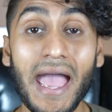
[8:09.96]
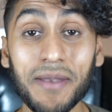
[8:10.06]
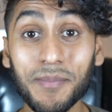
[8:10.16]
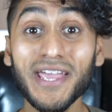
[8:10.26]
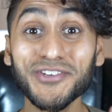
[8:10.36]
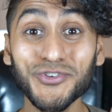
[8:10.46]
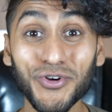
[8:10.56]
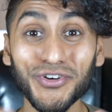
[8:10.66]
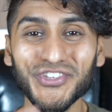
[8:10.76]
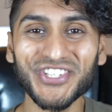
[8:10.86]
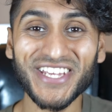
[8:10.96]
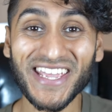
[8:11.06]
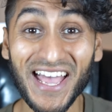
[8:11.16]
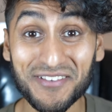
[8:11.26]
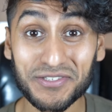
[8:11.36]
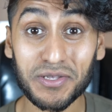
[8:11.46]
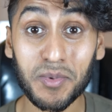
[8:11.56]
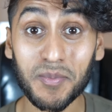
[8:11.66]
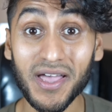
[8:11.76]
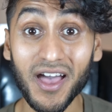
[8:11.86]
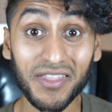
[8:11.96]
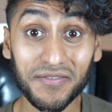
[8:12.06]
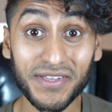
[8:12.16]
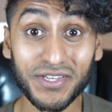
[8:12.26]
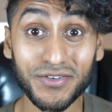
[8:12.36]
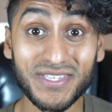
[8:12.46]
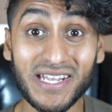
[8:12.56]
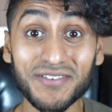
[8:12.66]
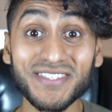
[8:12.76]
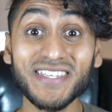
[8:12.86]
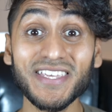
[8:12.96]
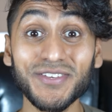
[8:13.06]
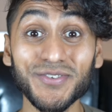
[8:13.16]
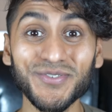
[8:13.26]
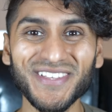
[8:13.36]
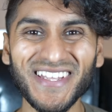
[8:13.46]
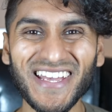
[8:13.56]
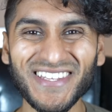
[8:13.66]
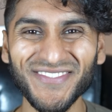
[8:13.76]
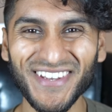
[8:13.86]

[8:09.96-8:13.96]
And make sure to check out some of my other videos, and I'll see you in the next